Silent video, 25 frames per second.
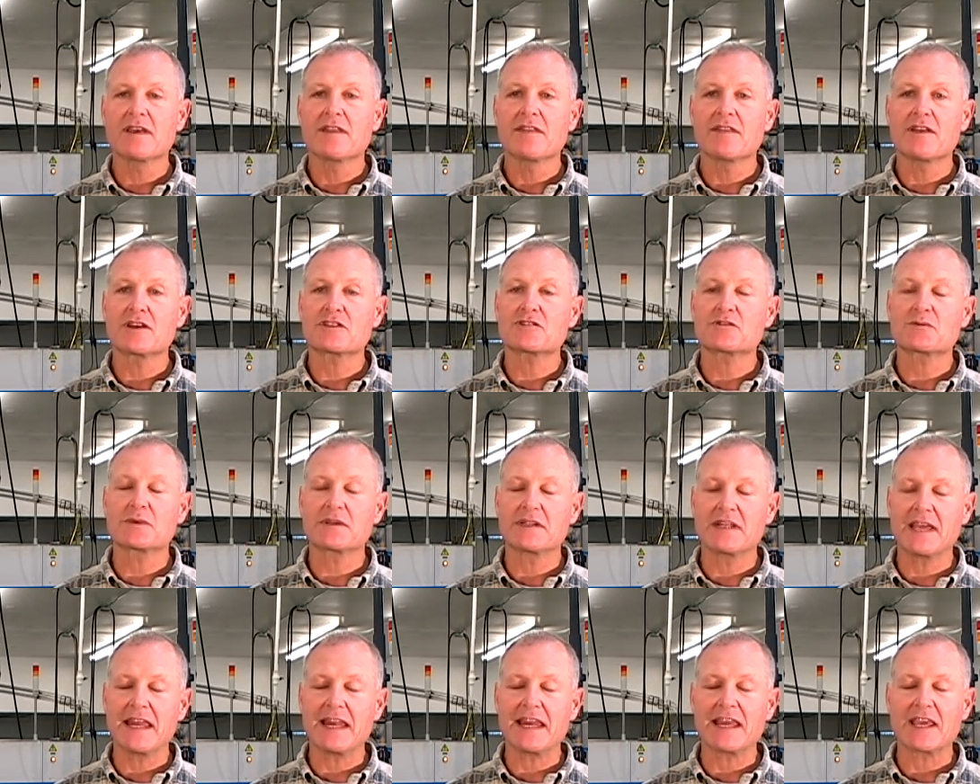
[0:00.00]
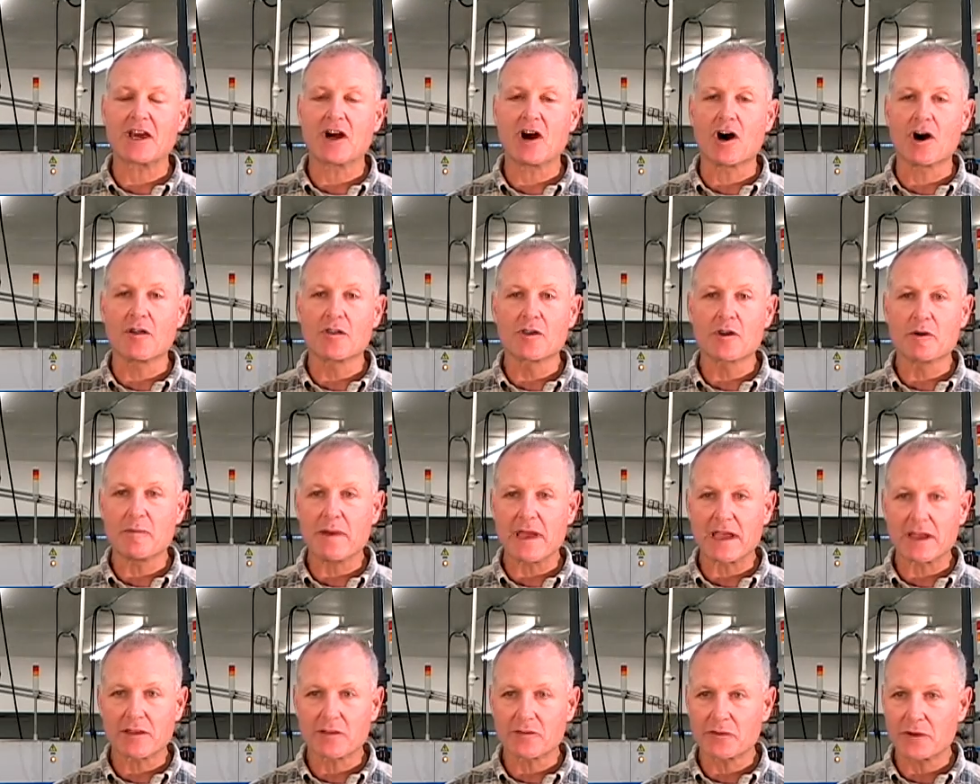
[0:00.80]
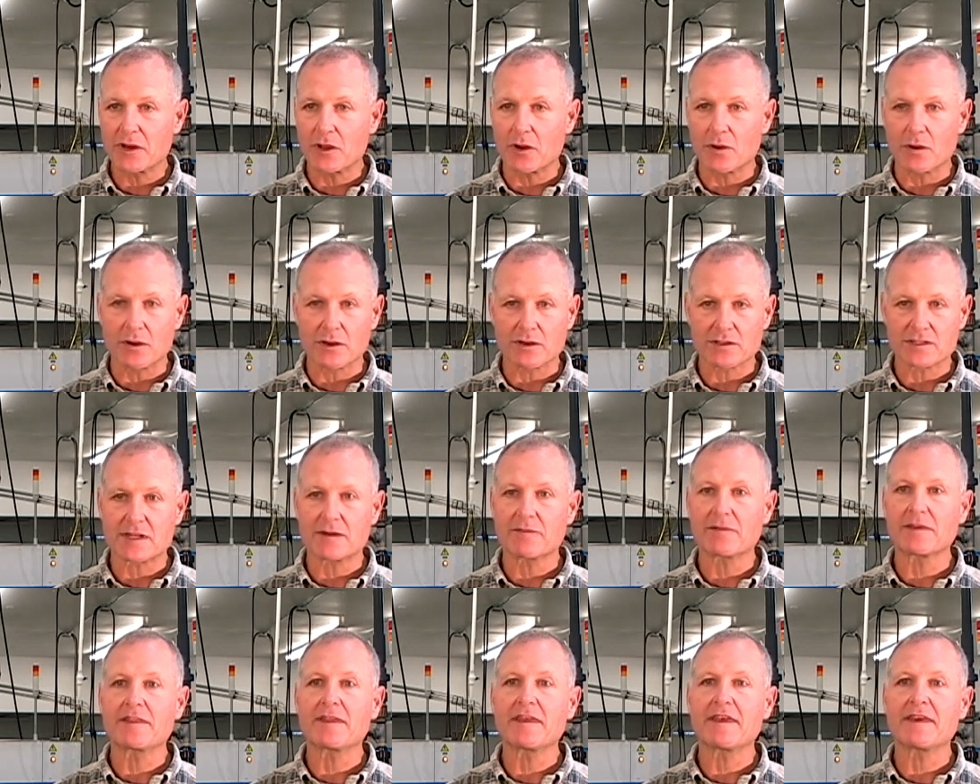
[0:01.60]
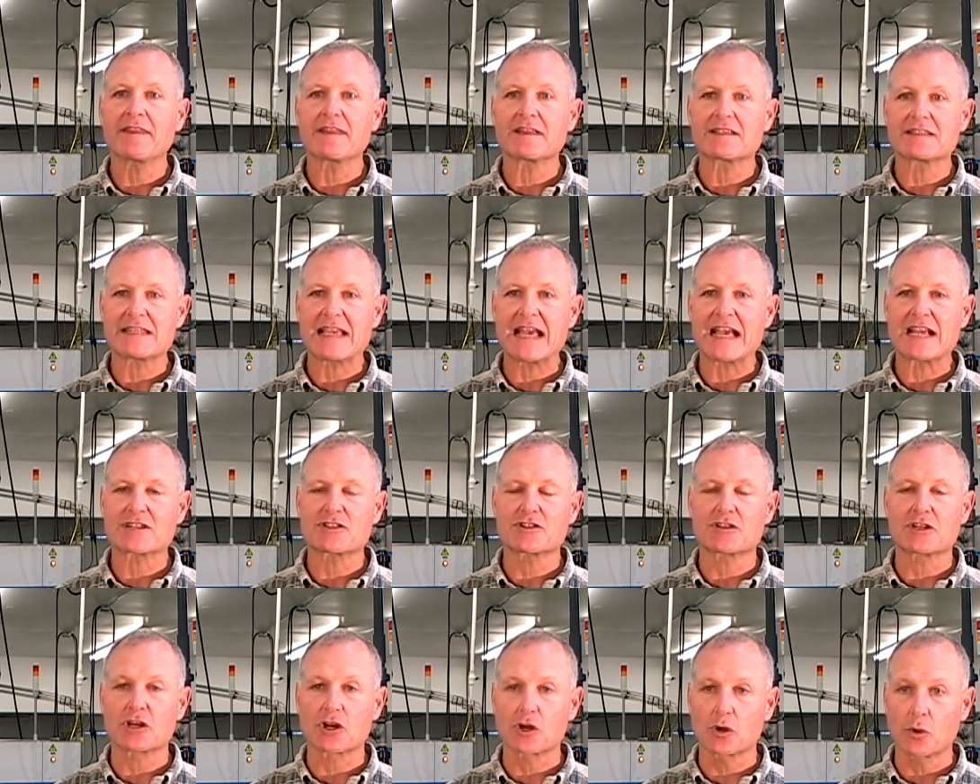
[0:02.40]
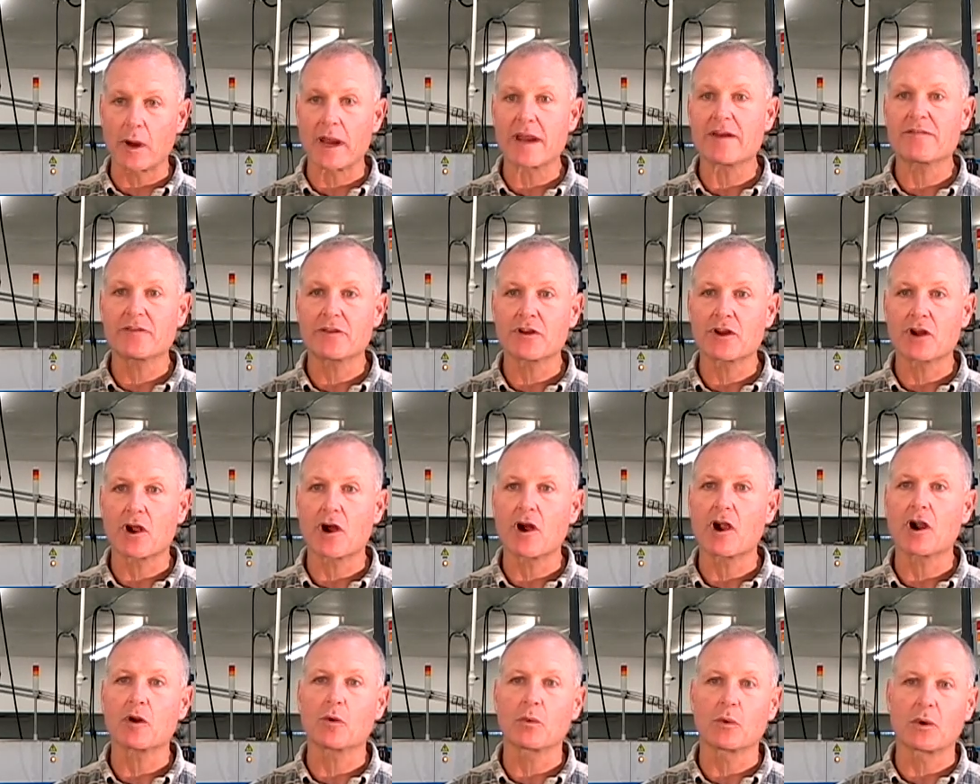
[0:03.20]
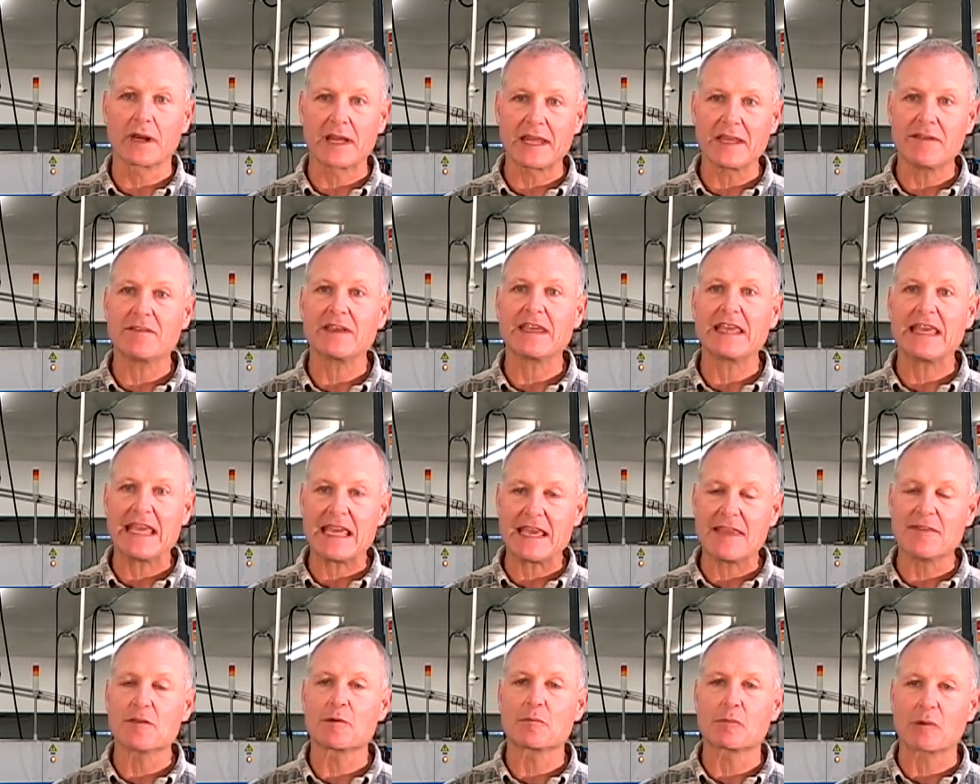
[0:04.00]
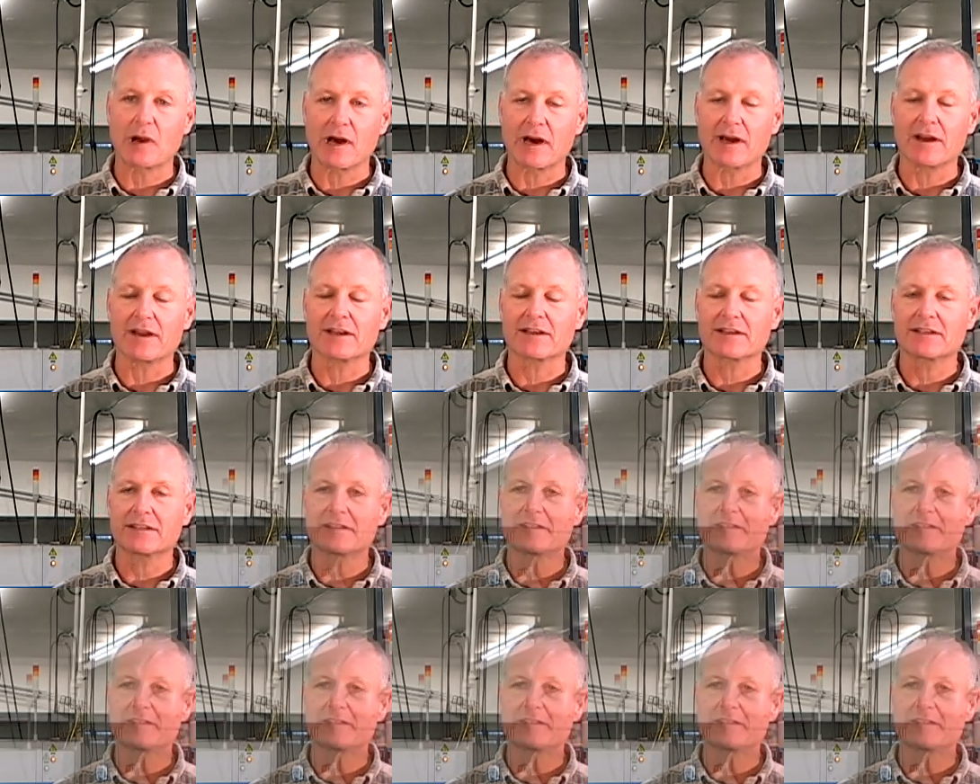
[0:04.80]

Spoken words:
thus retaining all the omega-3 oils, everything that's actually great for your heart we're leaving in the product.